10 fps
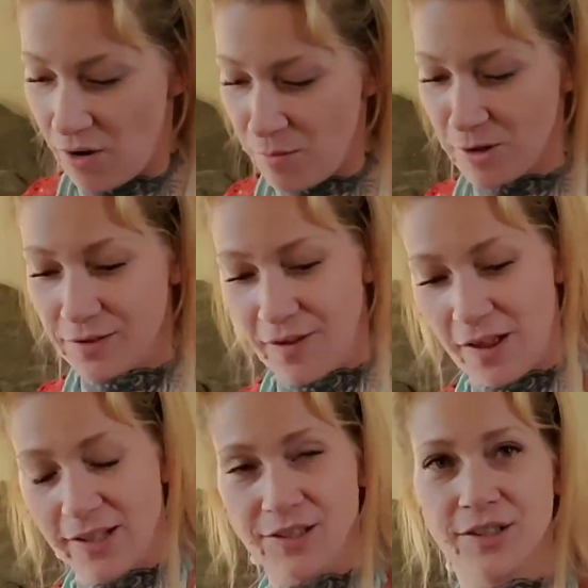almost
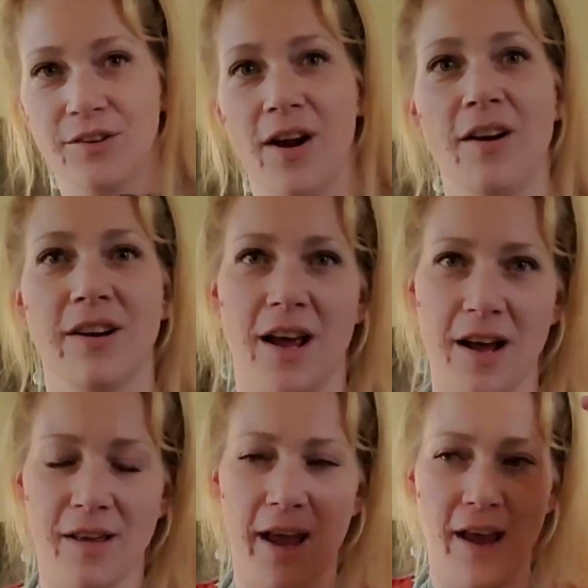falling to the ground. And
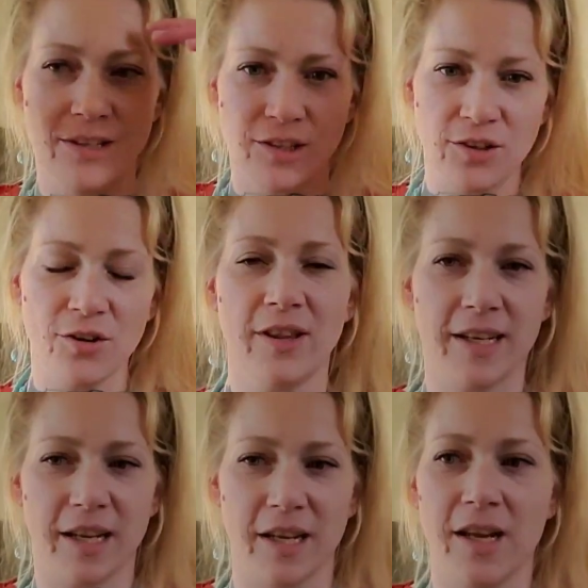as you know,
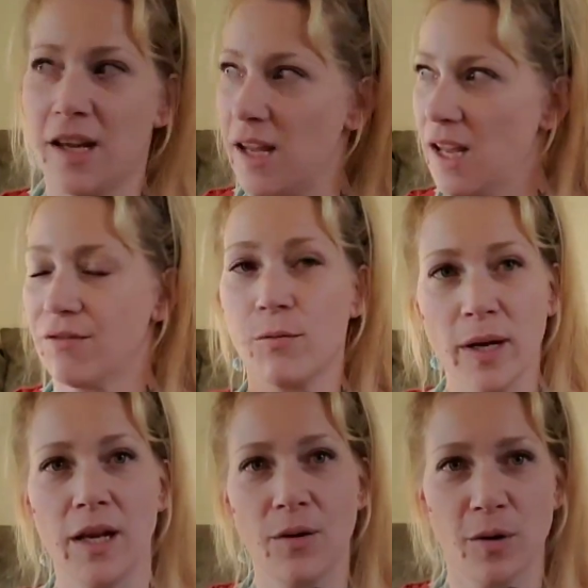like if
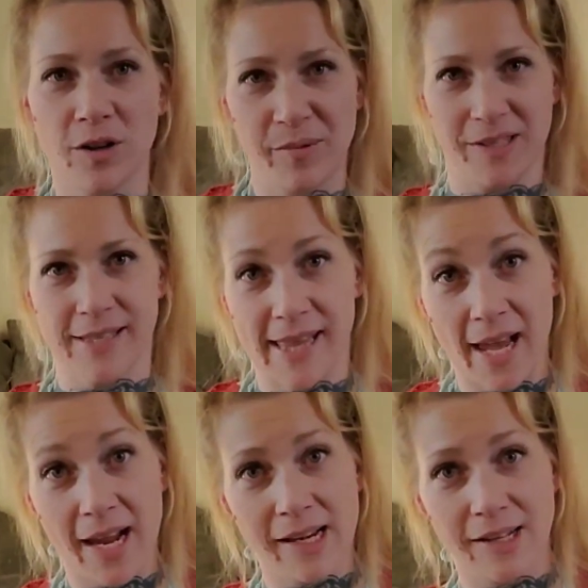we were to be
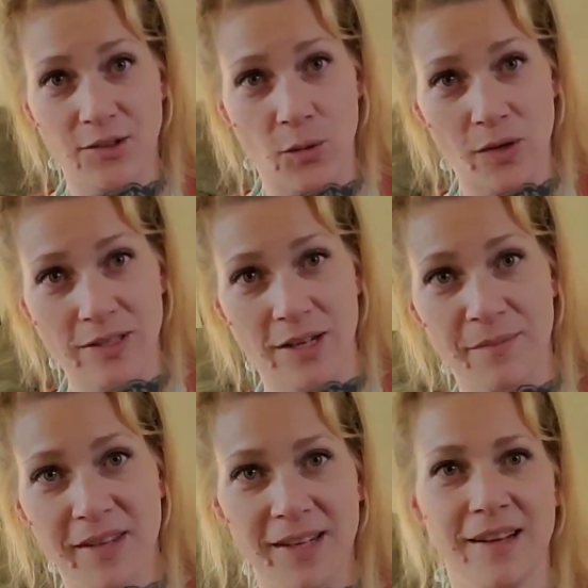sliding towards
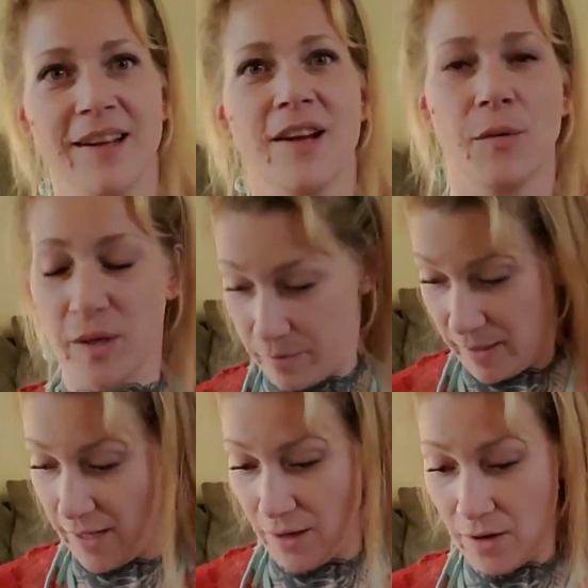something, we'd be
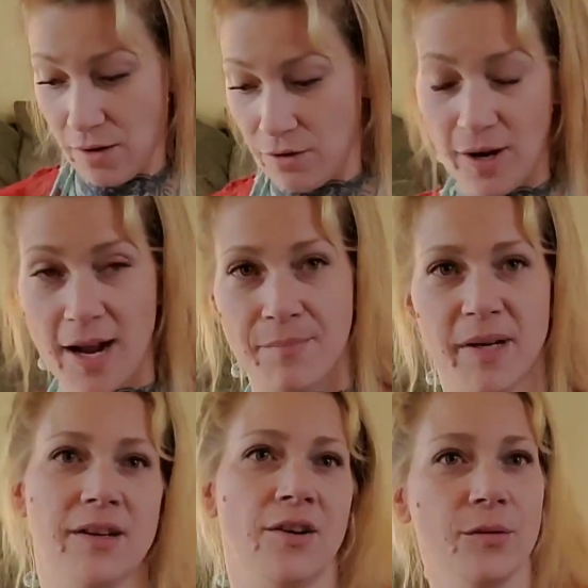like, oh crap. But
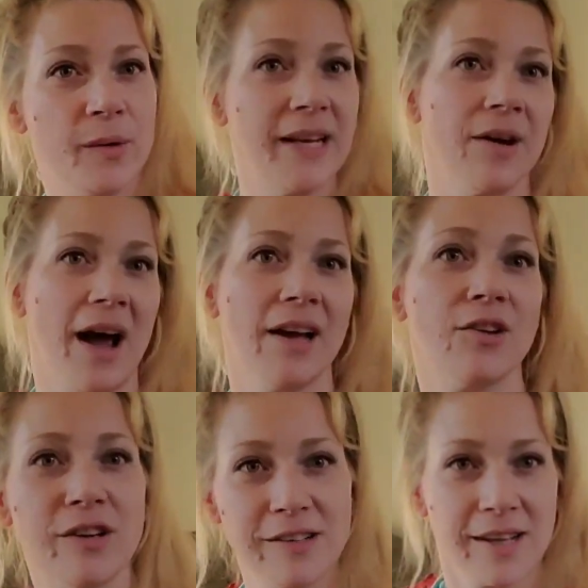I
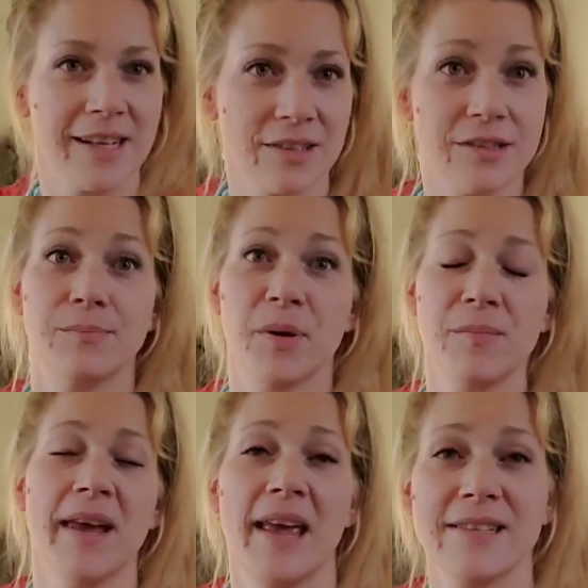couldn't like put
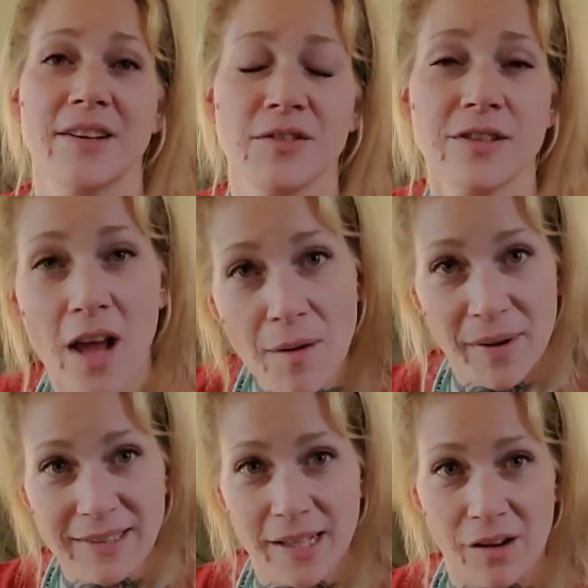my hands out and stop
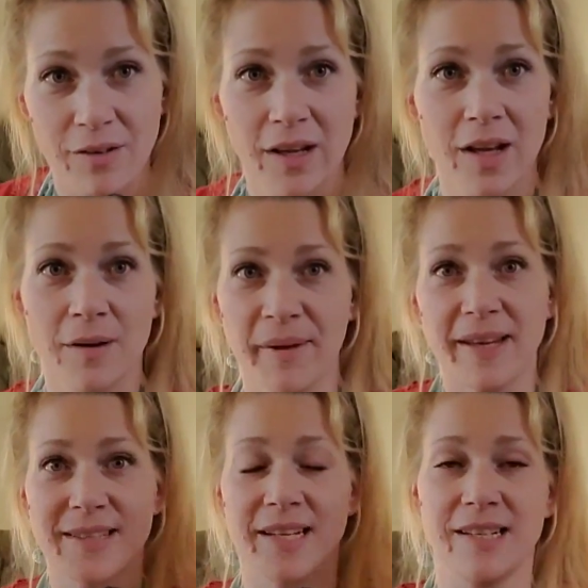myself
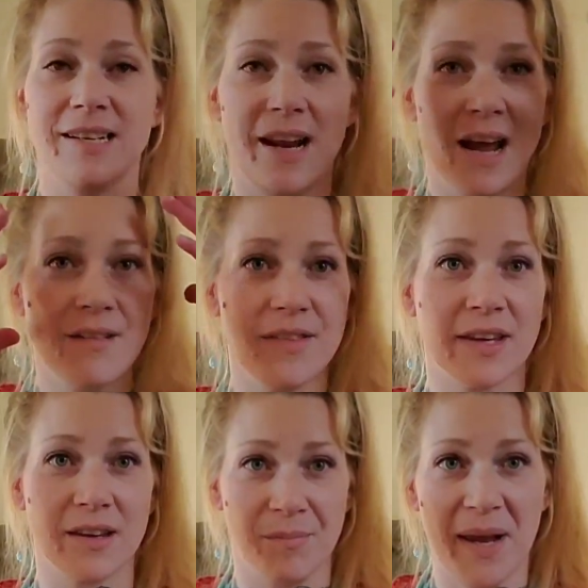because I didn't have the
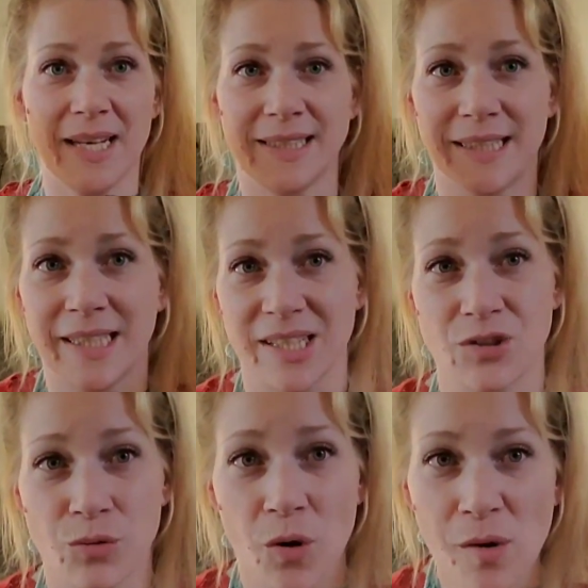capacity to
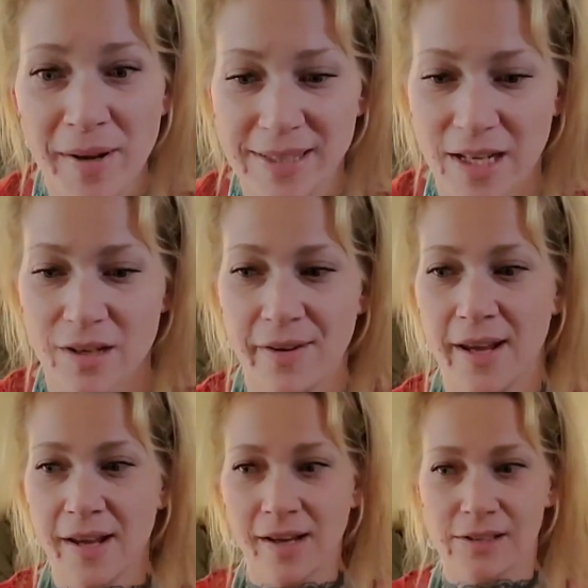control myself
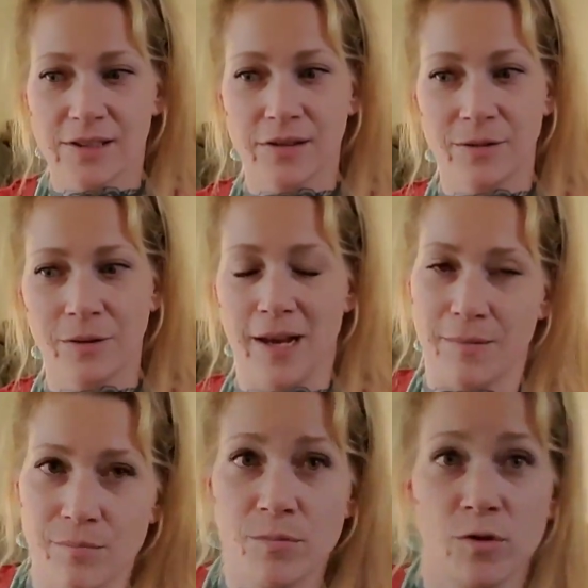to like
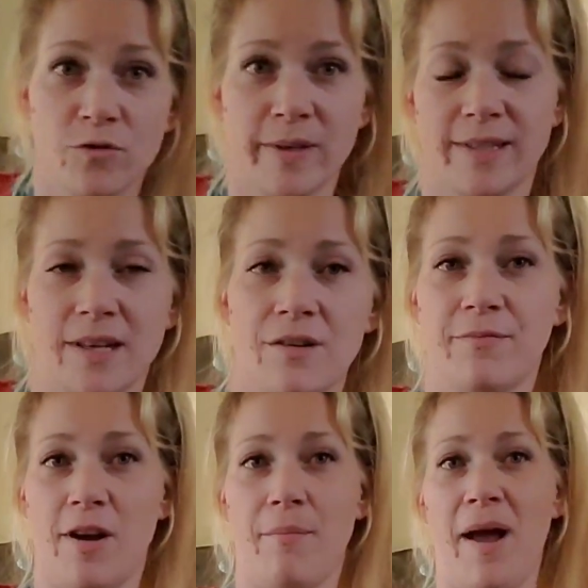move myself
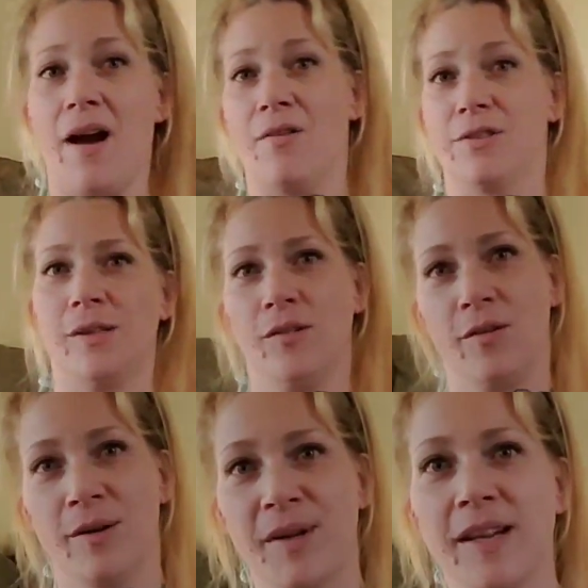about. You know
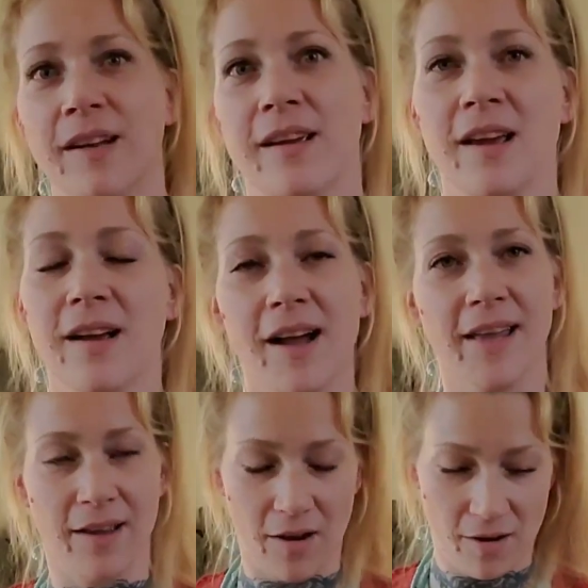what I mean?
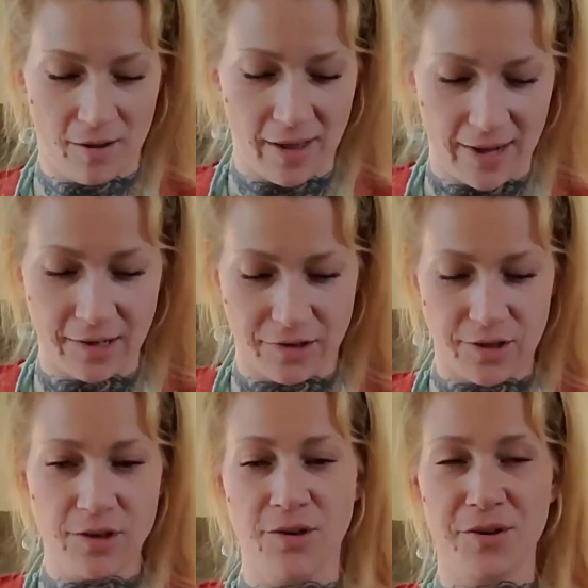Like all I could
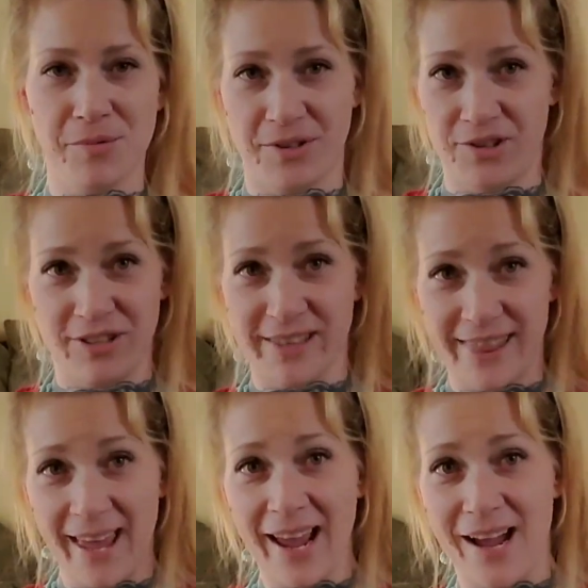do was just
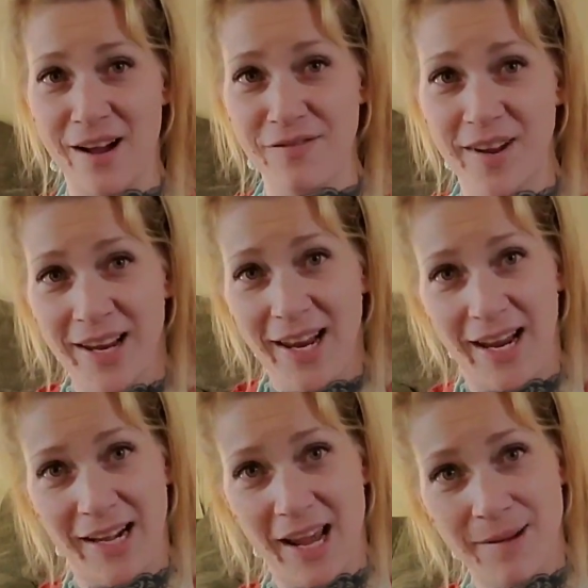laugh,
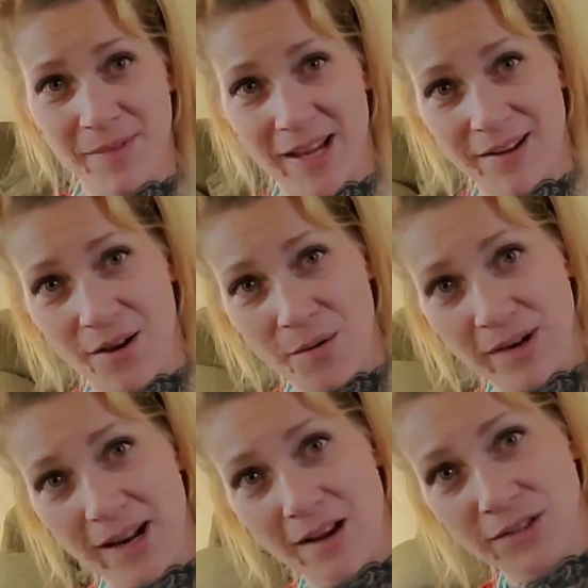and I'm like going
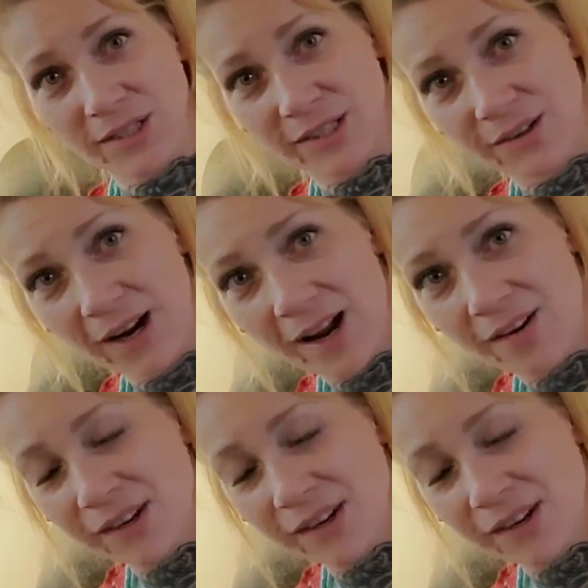down to the ground,